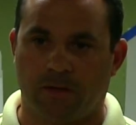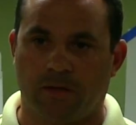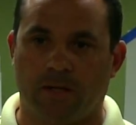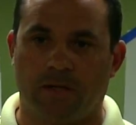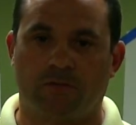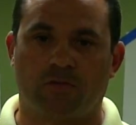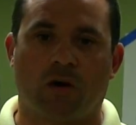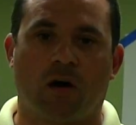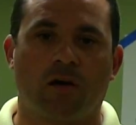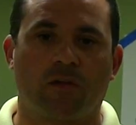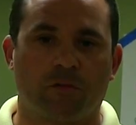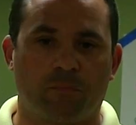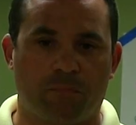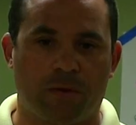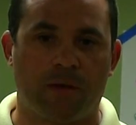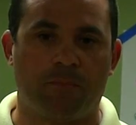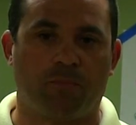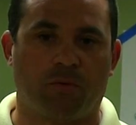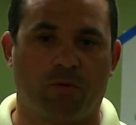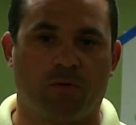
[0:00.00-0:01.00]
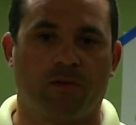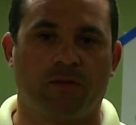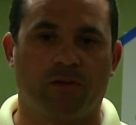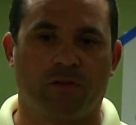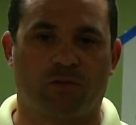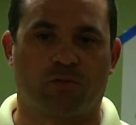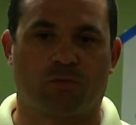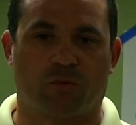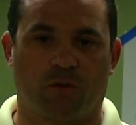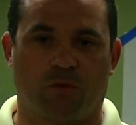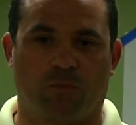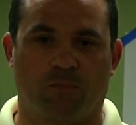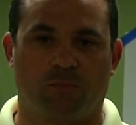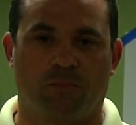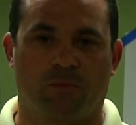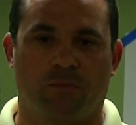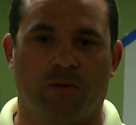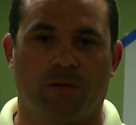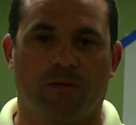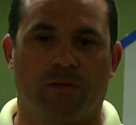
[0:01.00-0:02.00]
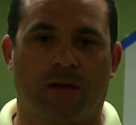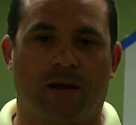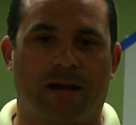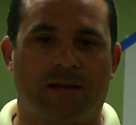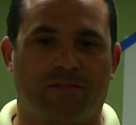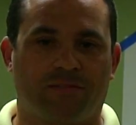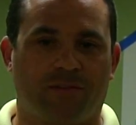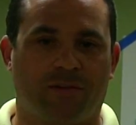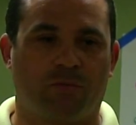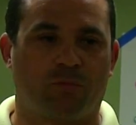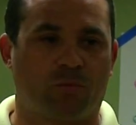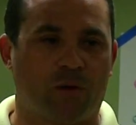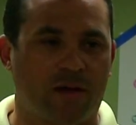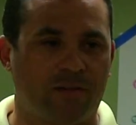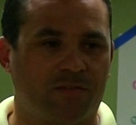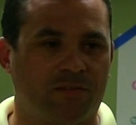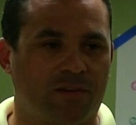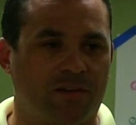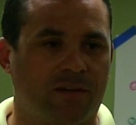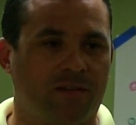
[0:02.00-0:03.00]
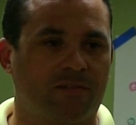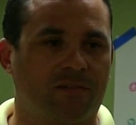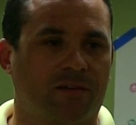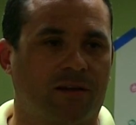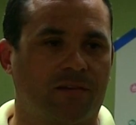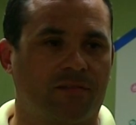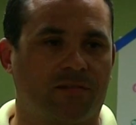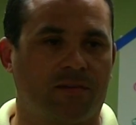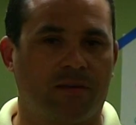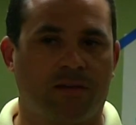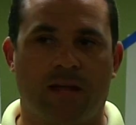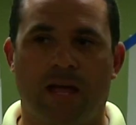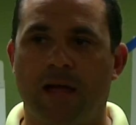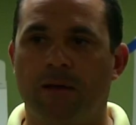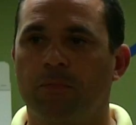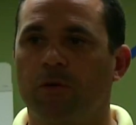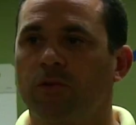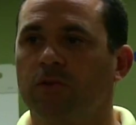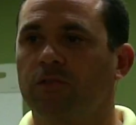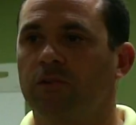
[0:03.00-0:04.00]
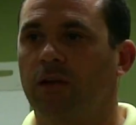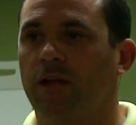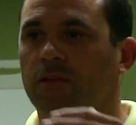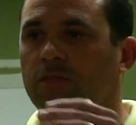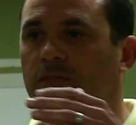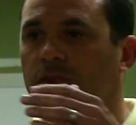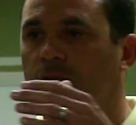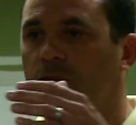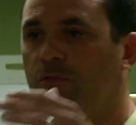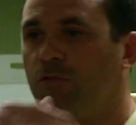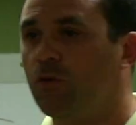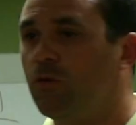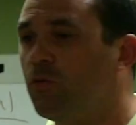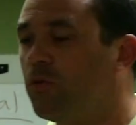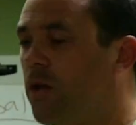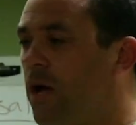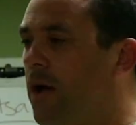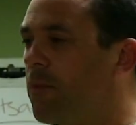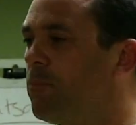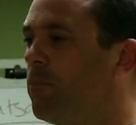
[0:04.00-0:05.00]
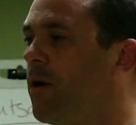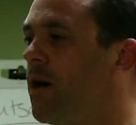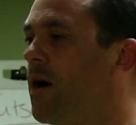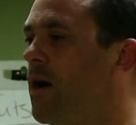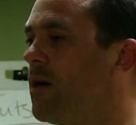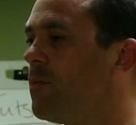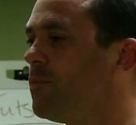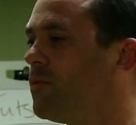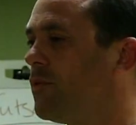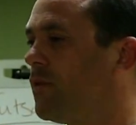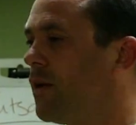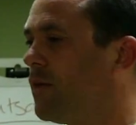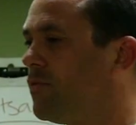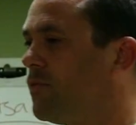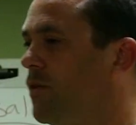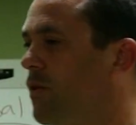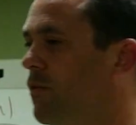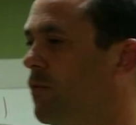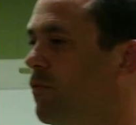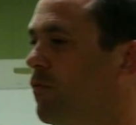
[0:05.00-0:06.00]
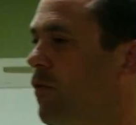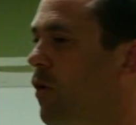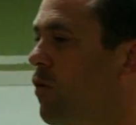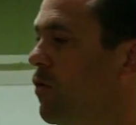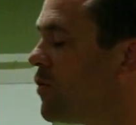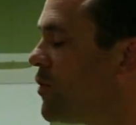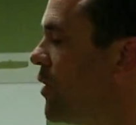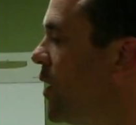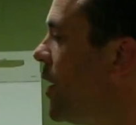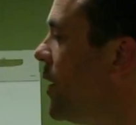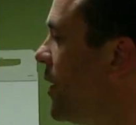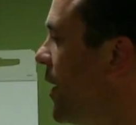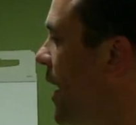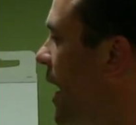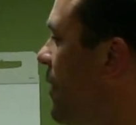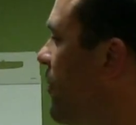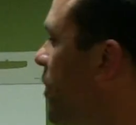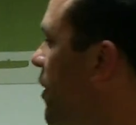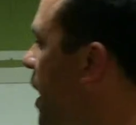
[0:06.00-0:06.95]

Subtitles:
is all the people in this room. And I see residents, and I see neighbors, and I see Food Not Bombs, and I see folks that have a